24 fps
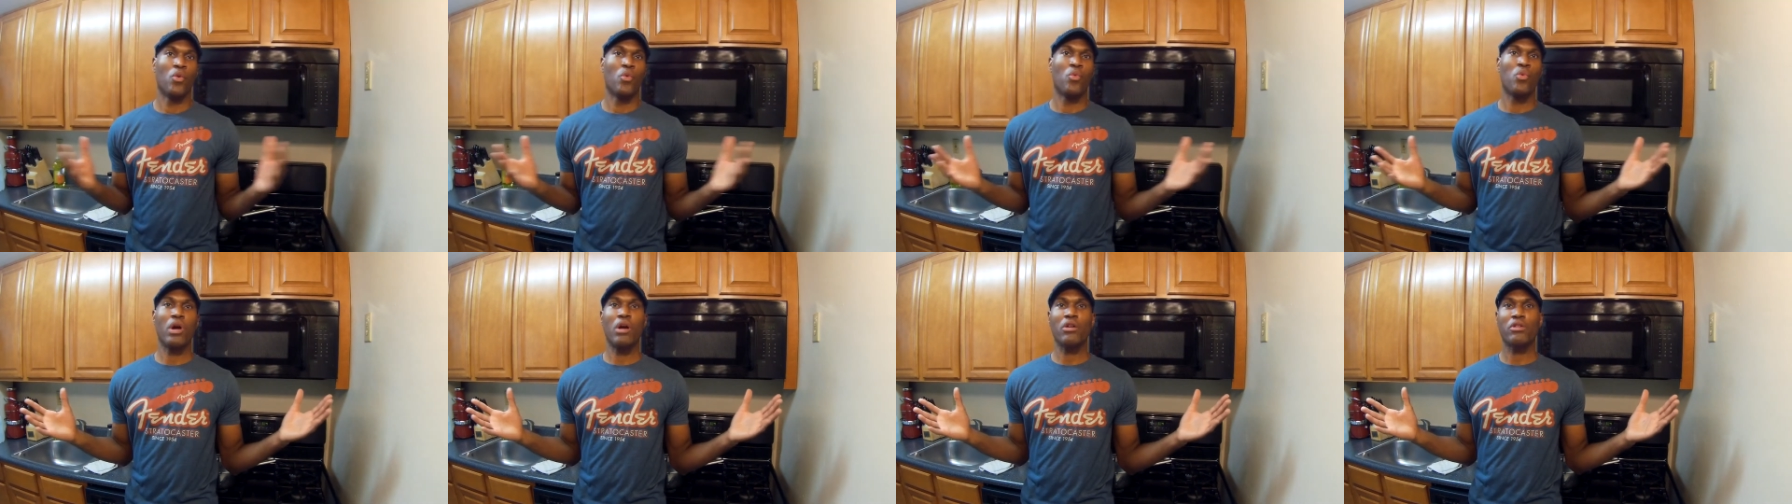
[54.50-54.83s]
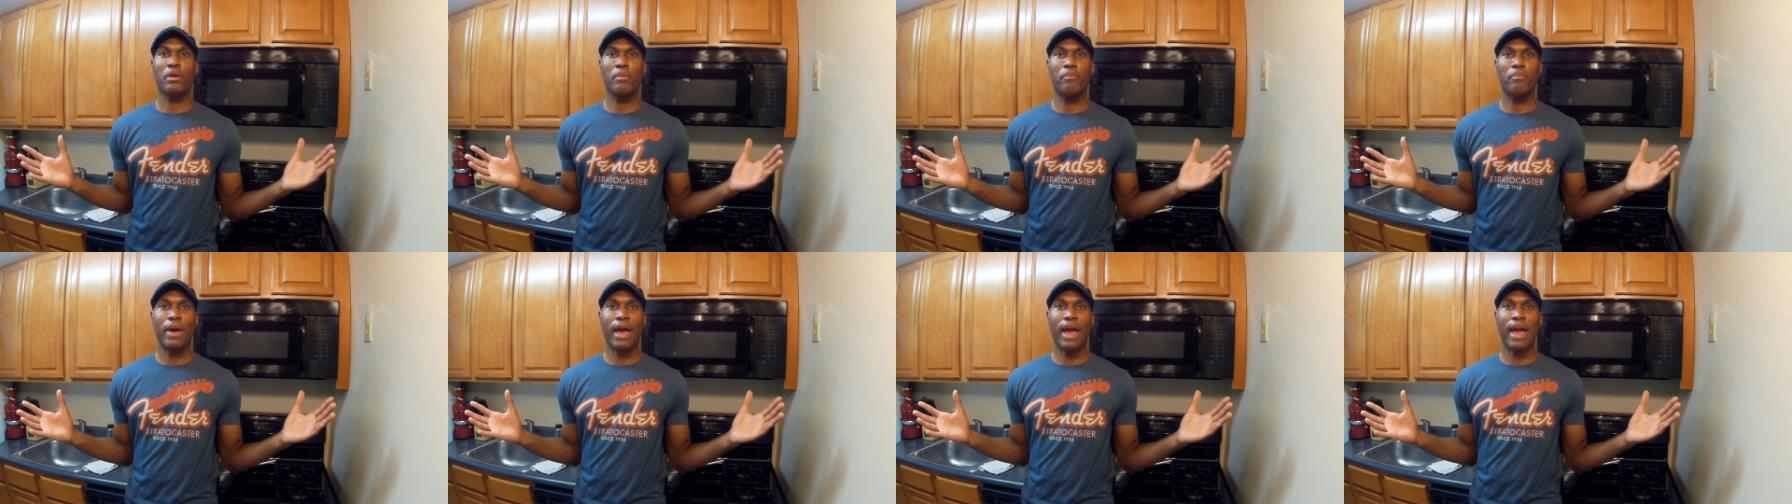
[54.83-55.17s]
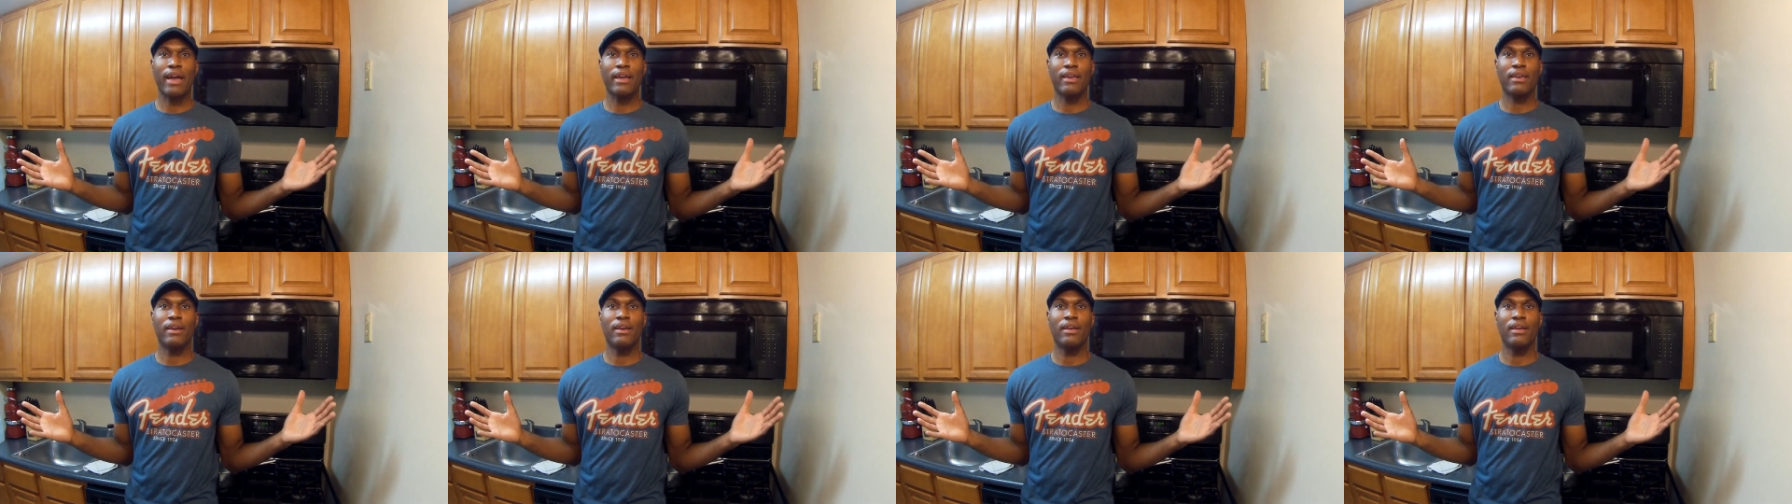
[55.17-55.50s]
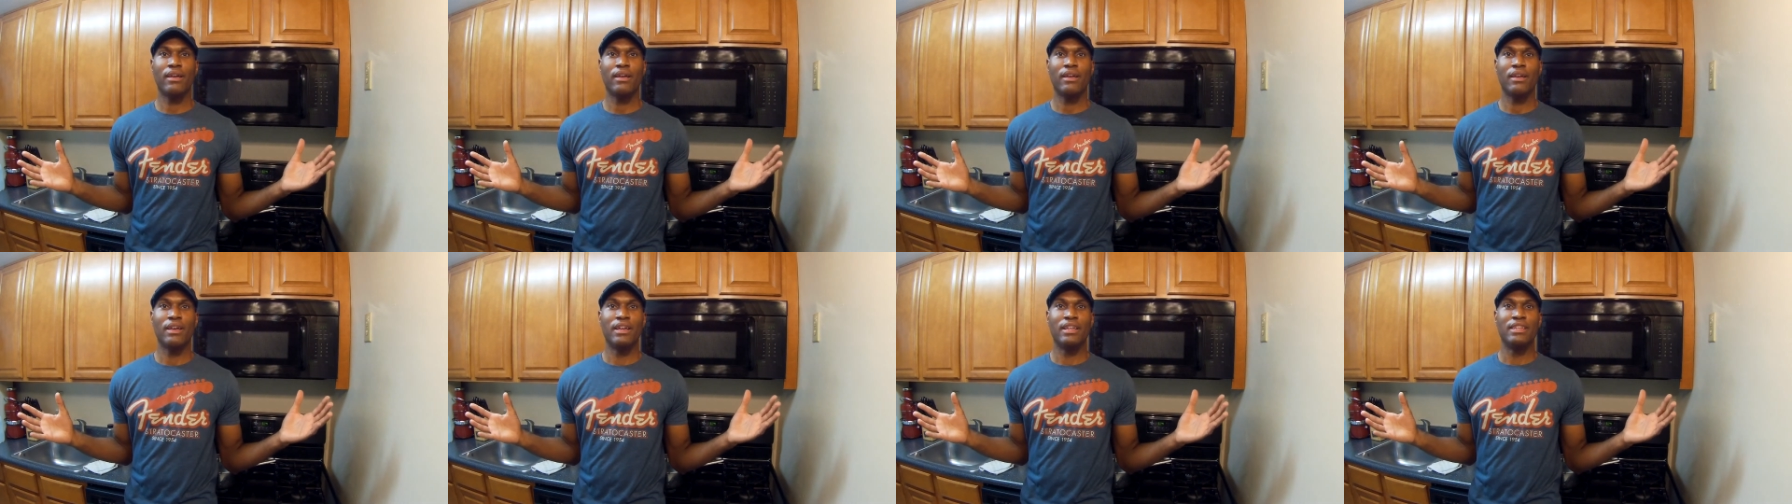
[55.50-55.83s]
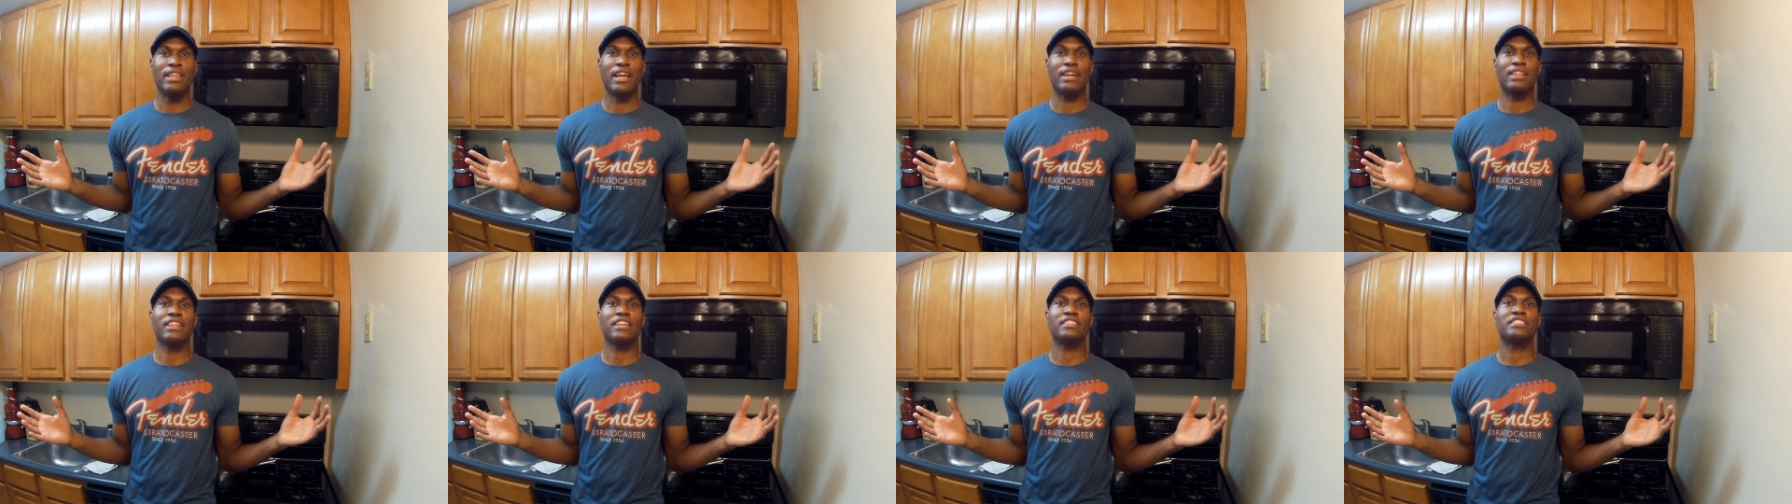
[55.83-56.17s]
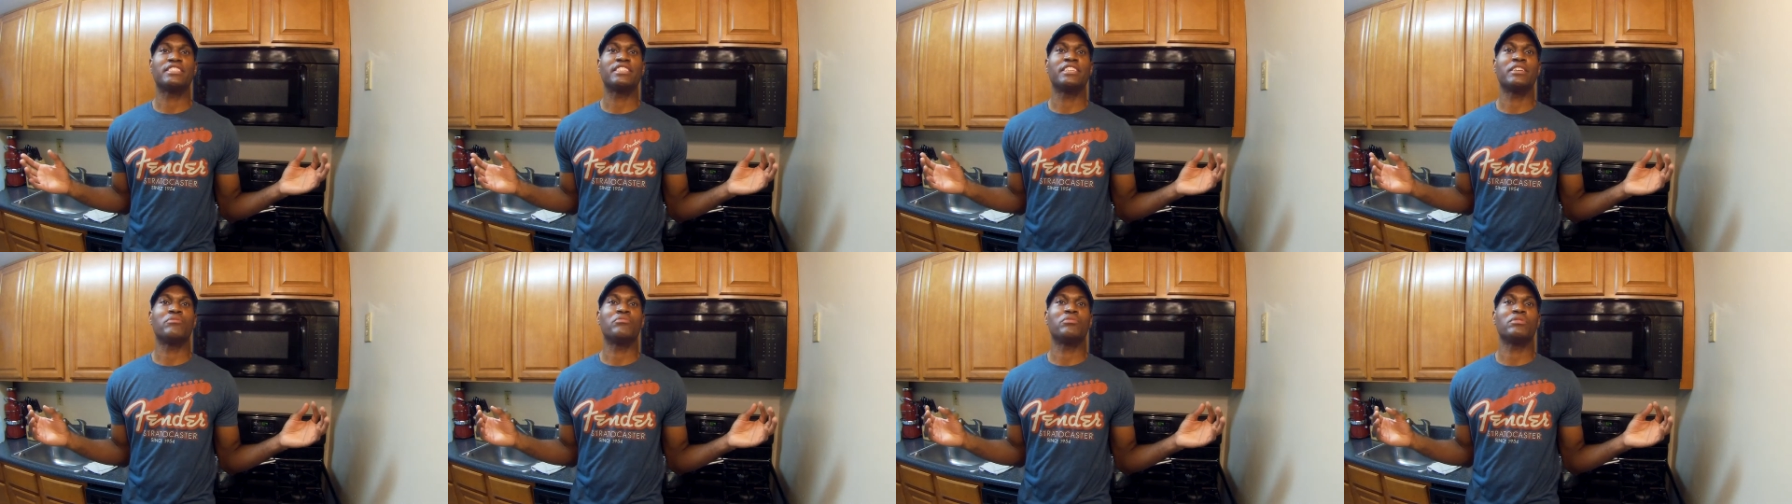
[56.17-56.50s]
Welcome back. Now let's
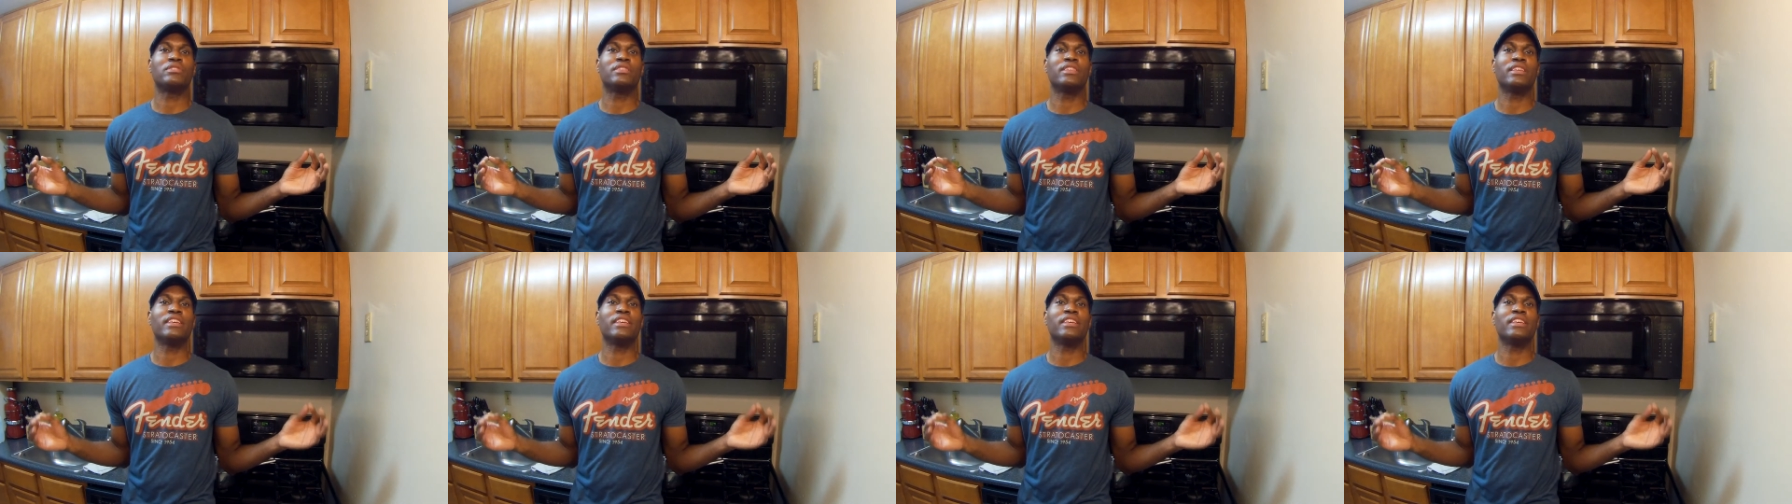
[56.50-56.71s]
get with